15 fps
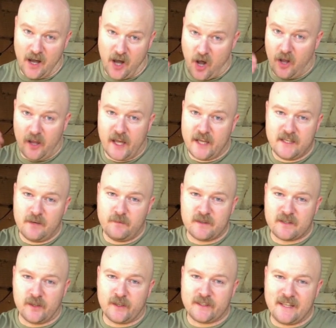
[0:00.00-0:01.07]
All I did
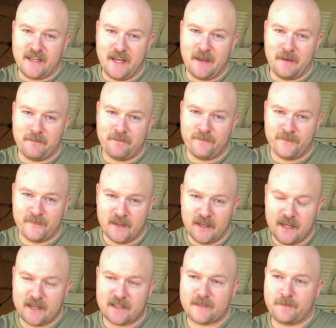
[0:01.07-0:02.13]
was look to him.
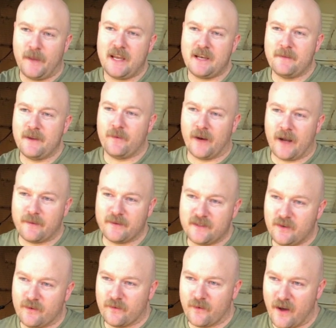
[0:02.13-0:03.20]
He explained to me what I was
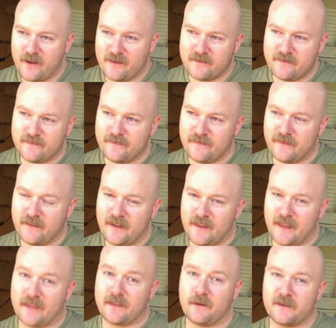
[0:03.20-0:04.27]
doing wrong
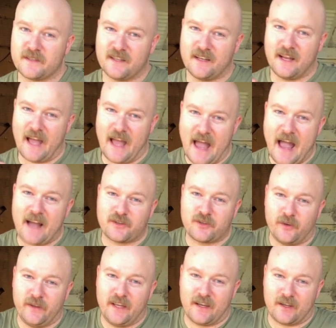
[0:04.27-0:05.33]
that there was an,
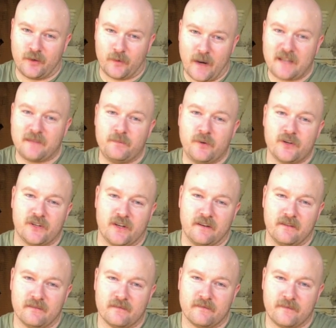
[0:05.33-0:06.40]
actually a correct bushing
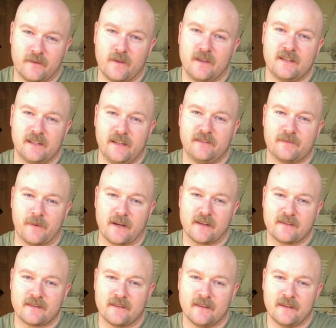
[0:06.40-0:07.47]
for these leaf
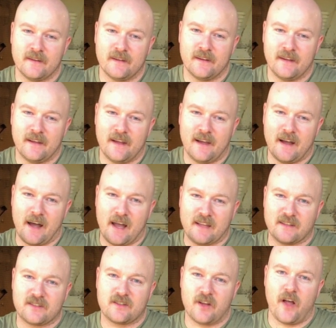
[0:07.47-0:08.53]
springs. I
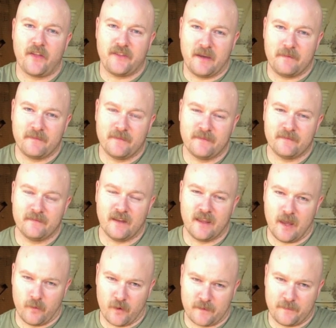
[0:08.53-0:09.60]
installed them and
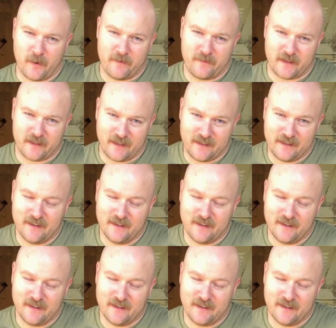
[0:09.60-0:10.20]
they worked perfectly.